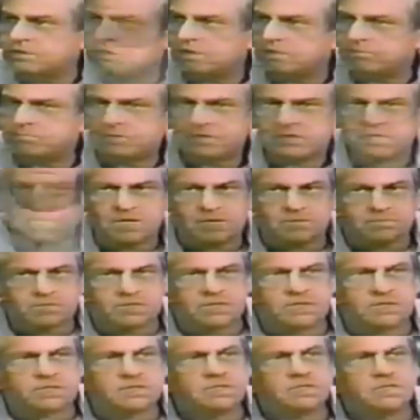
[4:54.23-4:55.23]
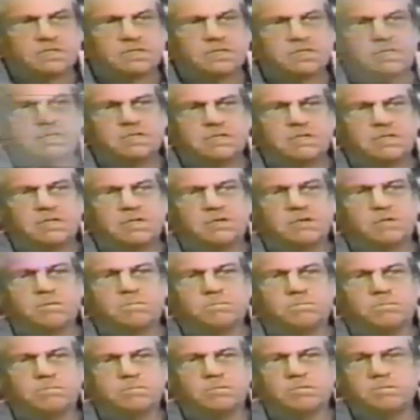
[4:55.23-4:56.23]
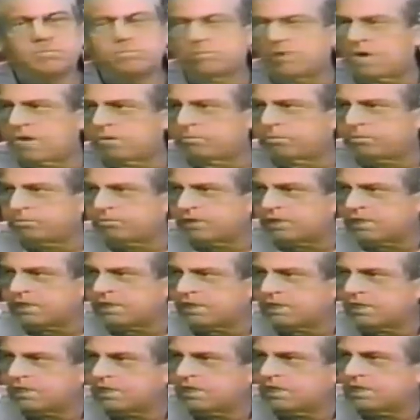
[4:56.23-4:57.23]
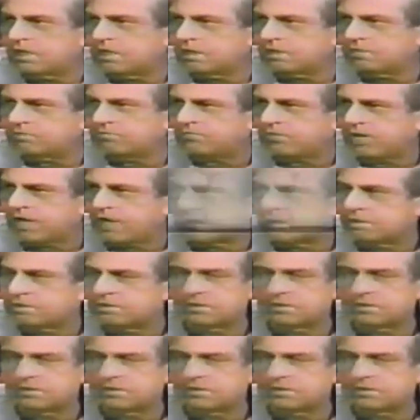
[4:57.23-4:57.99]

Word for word: of becoming probably the final